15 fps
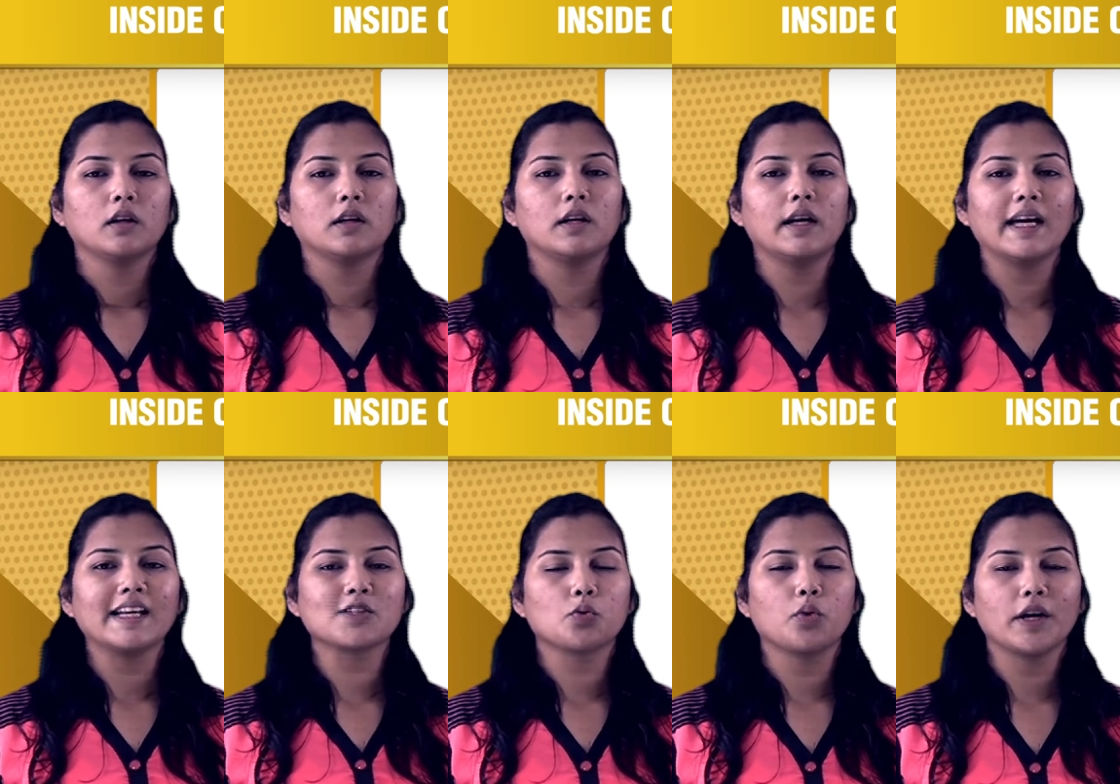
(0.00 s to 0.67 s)
The
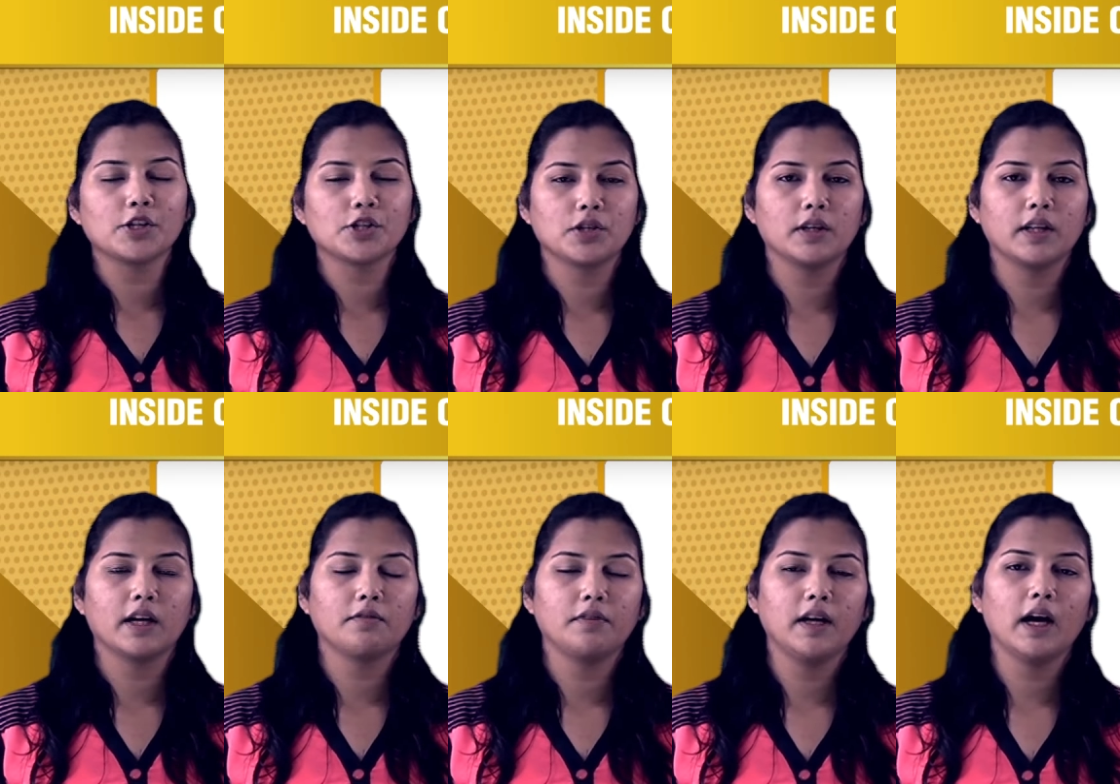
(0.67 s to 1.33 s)
next question
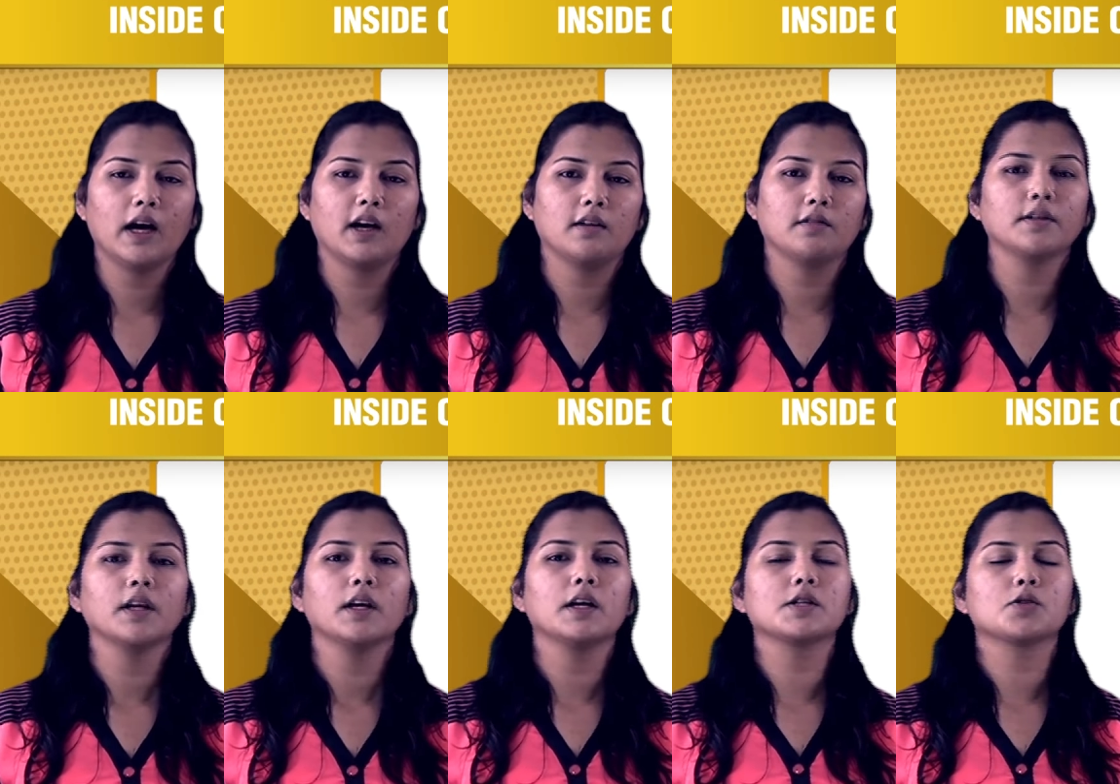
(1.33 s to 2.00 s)
that we have
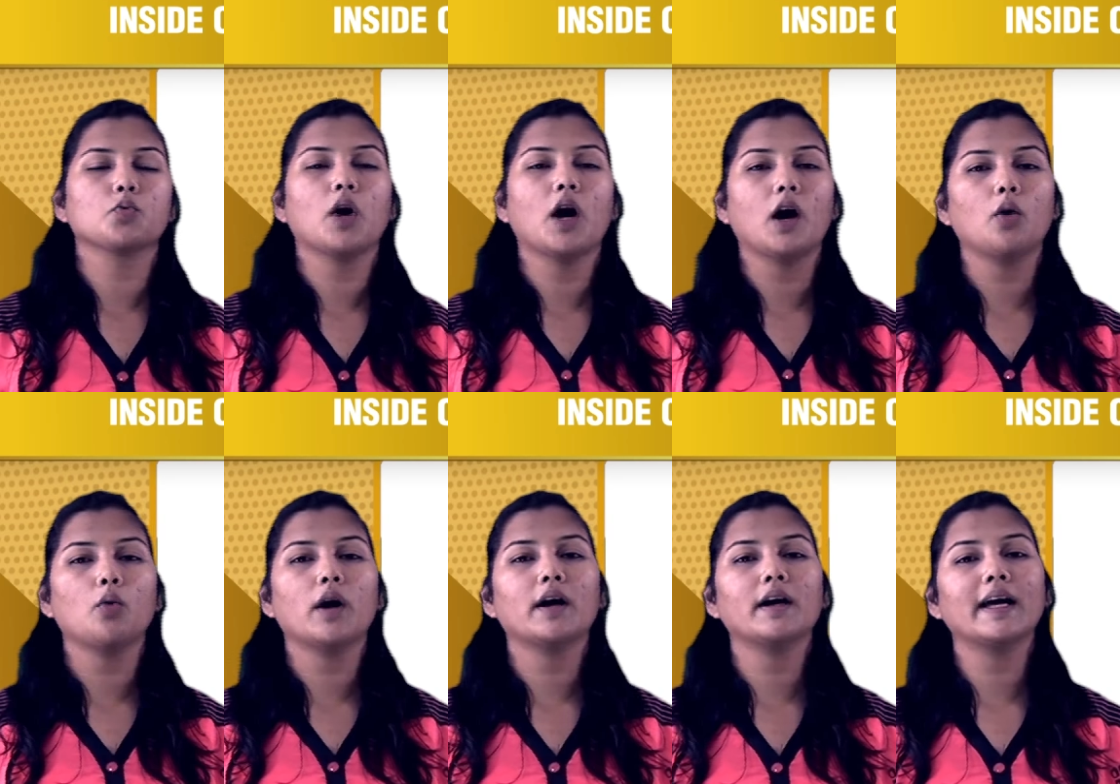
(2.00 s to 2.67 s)
is,
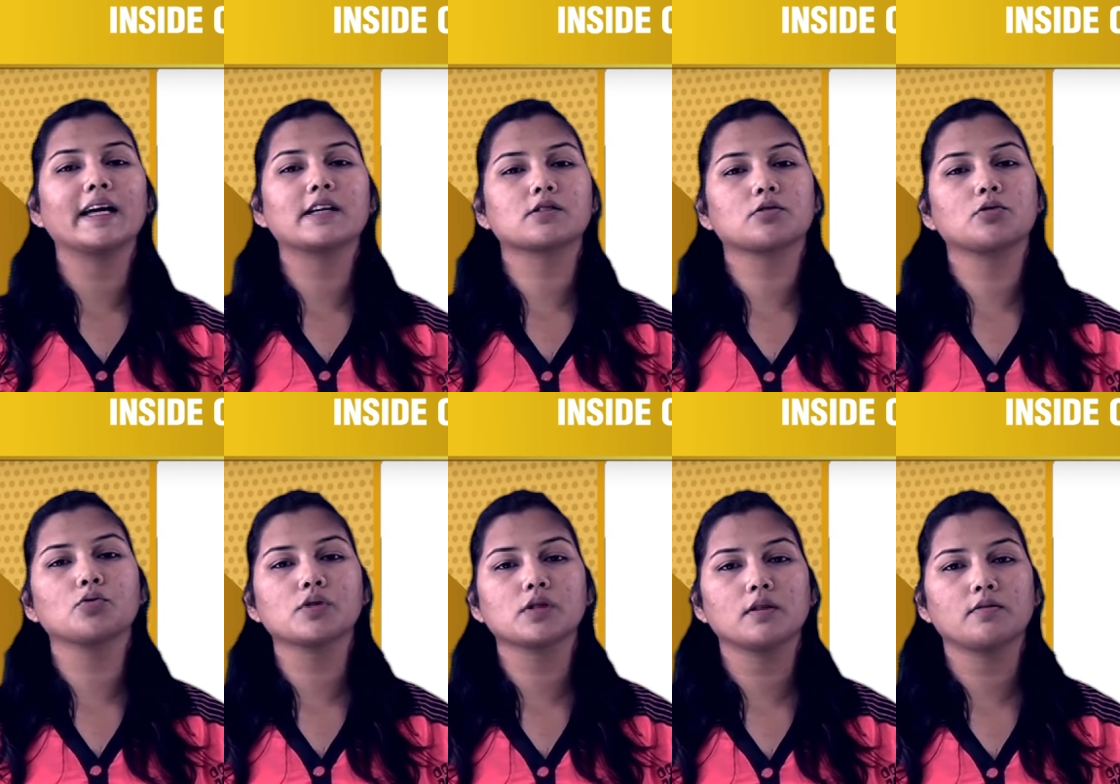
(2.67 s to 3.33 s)
how are
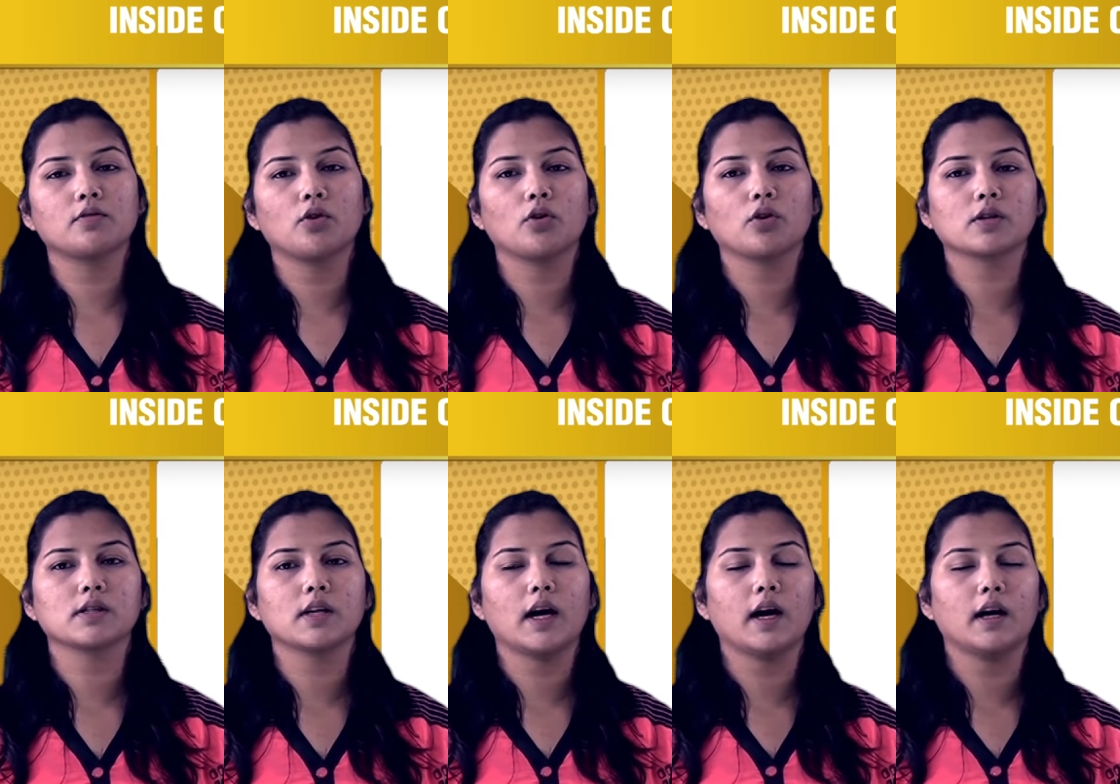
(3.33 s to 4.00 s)
extrusive
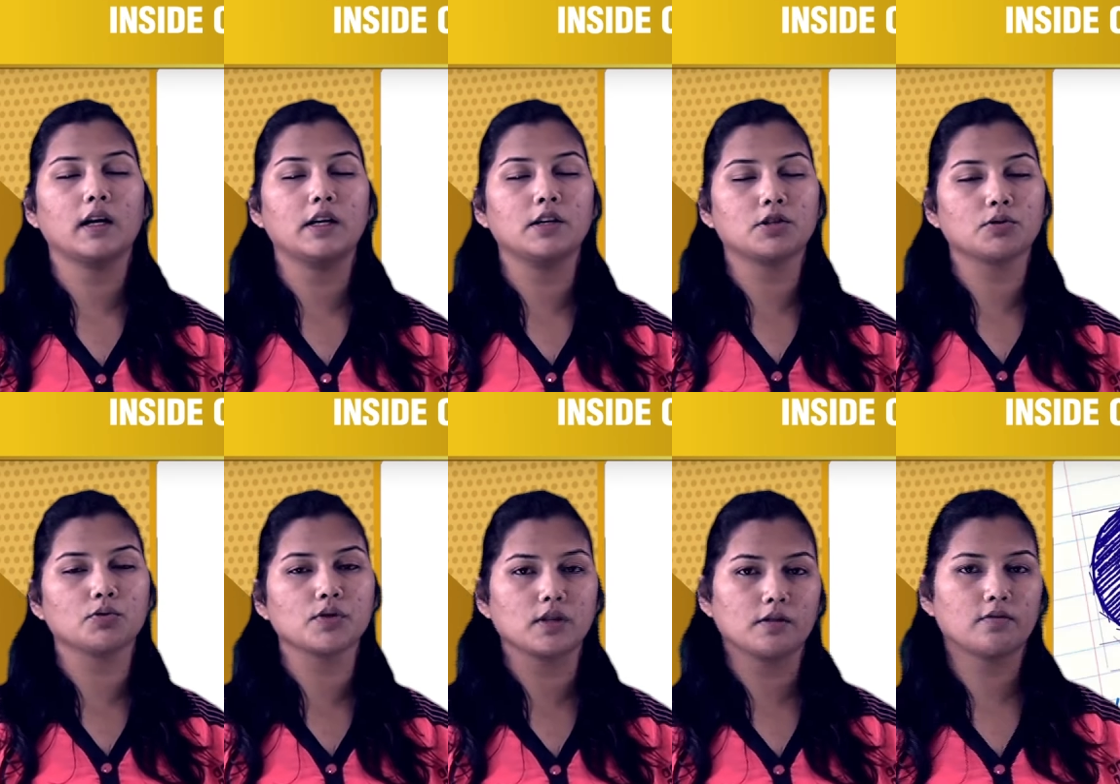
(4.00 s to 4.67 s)
rocks and
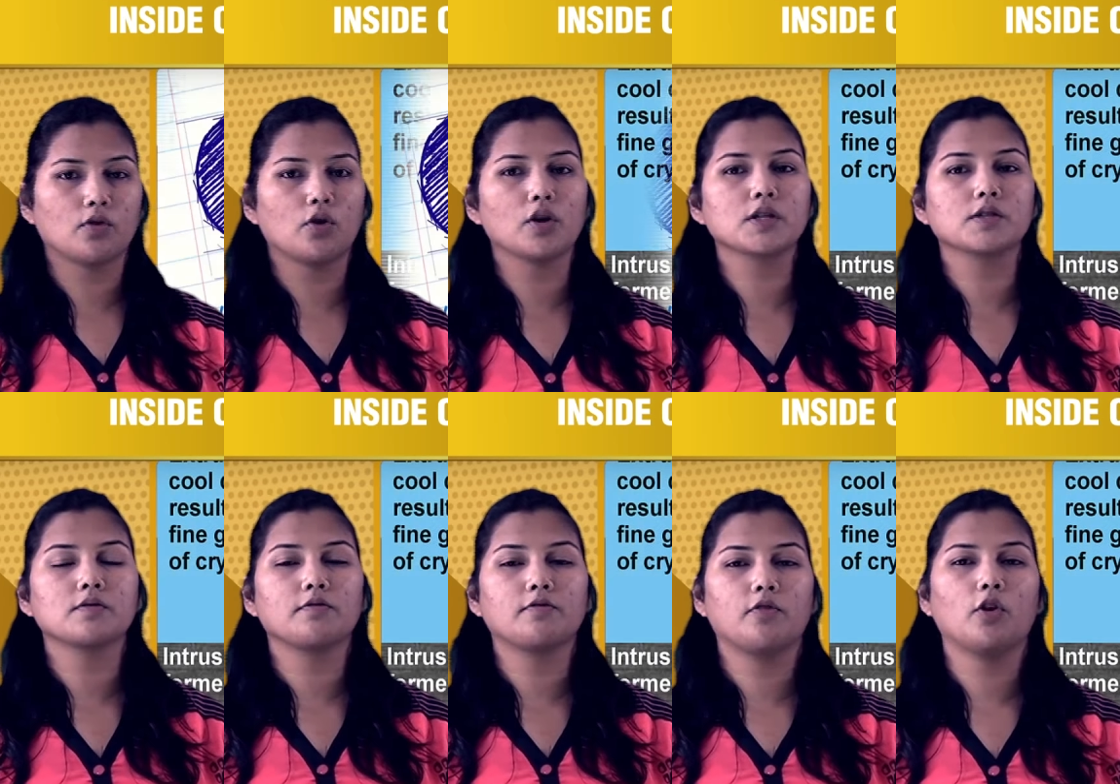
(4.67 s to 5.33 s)
intrusive
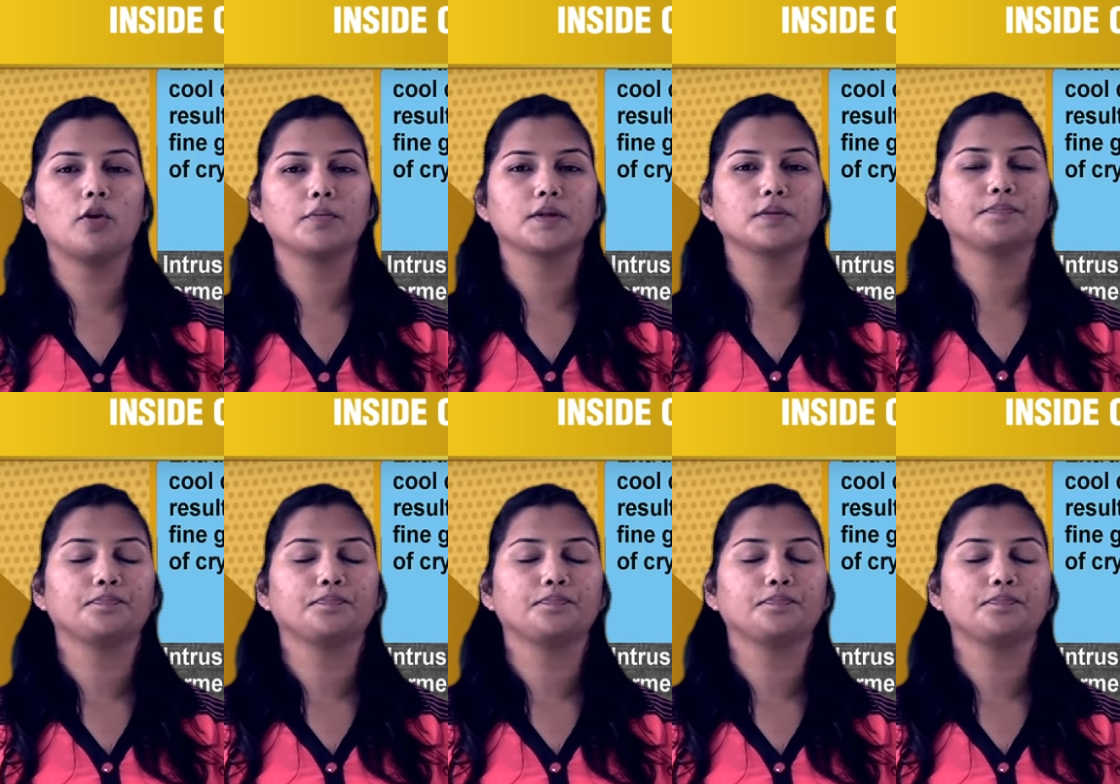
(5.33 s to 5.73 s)
rocks formed?